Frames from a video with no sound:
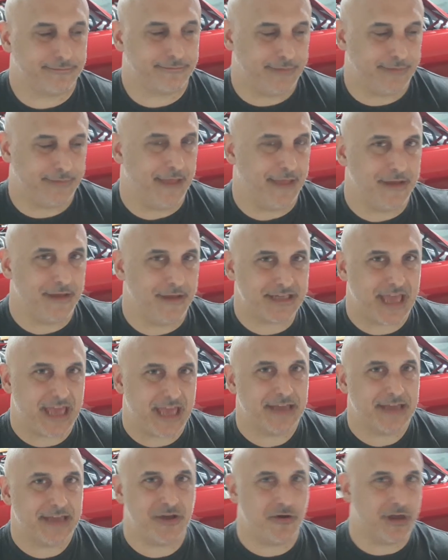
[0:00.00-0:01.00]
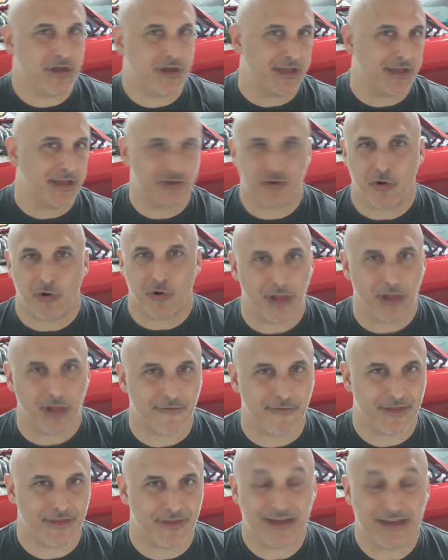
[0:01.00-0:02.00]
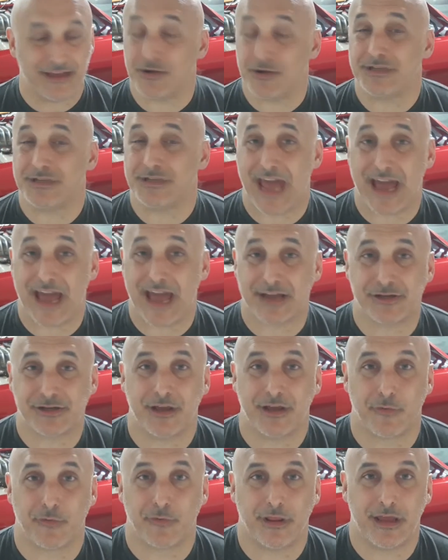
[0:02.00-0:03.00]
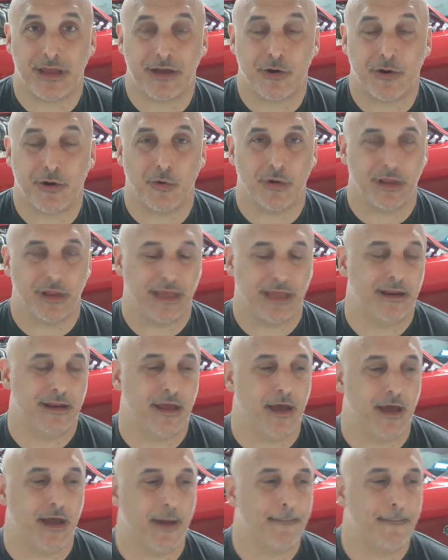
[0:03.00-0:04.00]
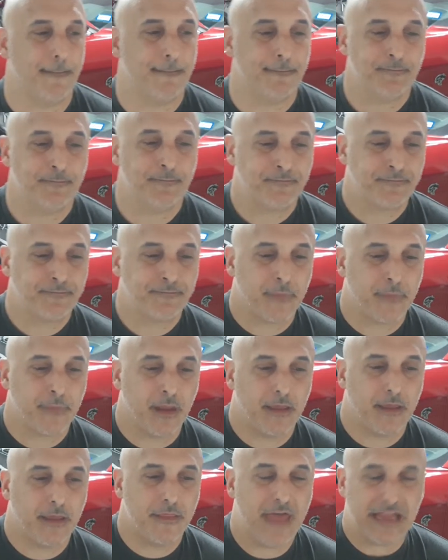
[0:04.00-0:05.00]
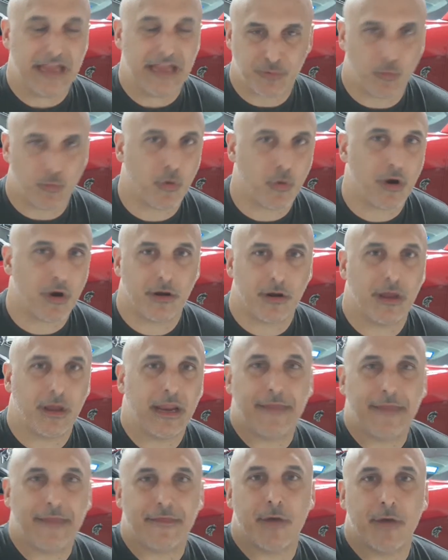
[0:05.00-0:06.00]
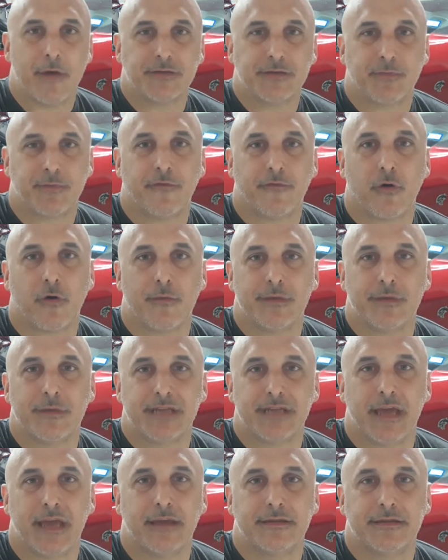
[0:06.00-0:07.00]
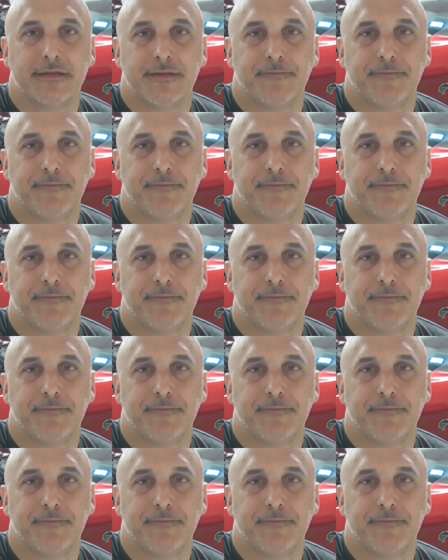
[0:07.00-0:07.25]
In this case, you can control everything, so it's actually really cool, and that's where you're going to get the most performance gains.